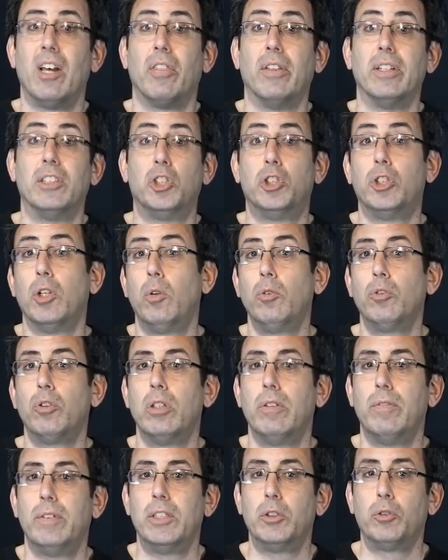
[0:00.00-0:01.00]
the
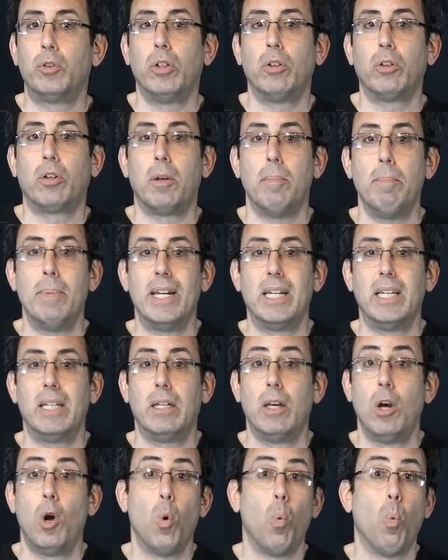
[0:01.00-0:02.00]
children of Israel
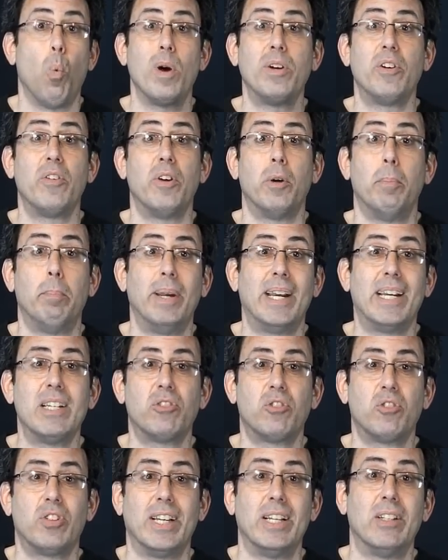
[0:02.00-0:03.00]
committed one of their
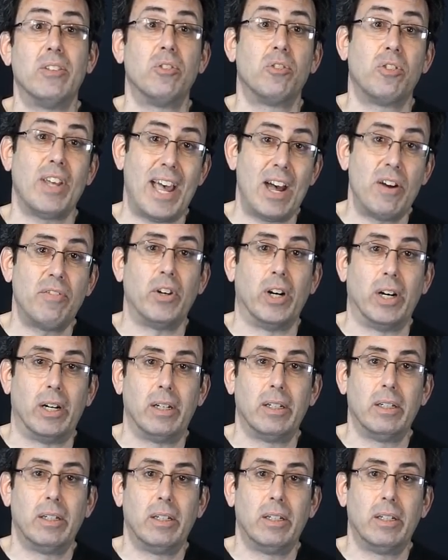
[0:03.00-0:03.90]
biggest sins ever.